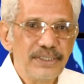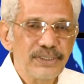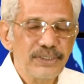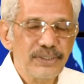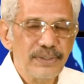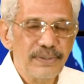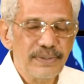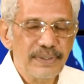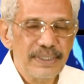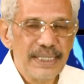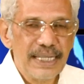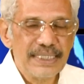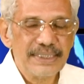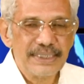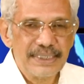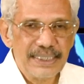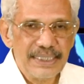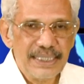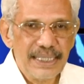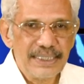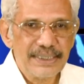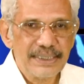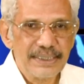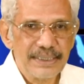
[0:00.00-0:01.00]
So that's
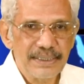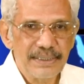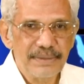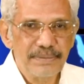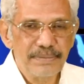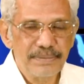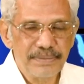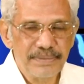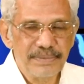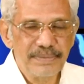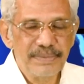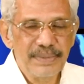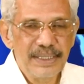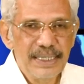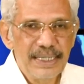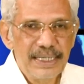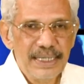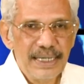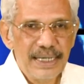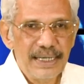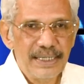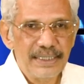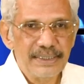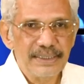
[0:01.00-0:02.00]

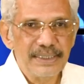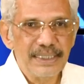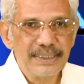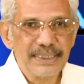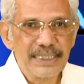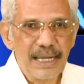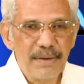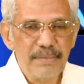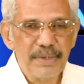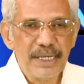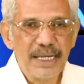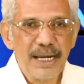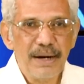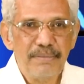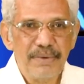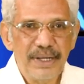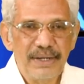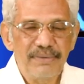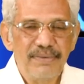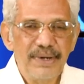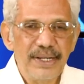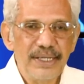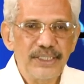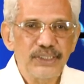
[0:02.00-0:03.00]
just coming up,
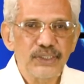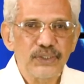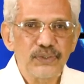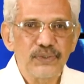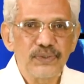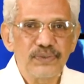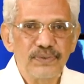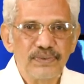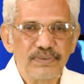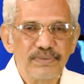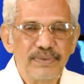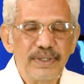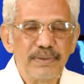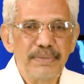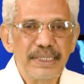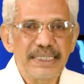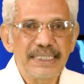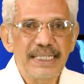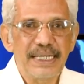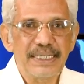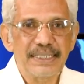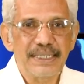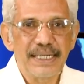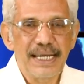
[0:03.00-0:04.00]
and very soon we'll
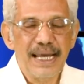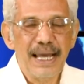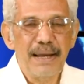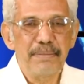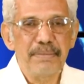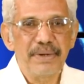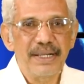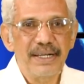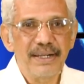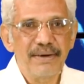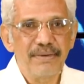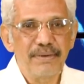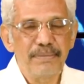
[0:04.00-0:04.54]
make that happen.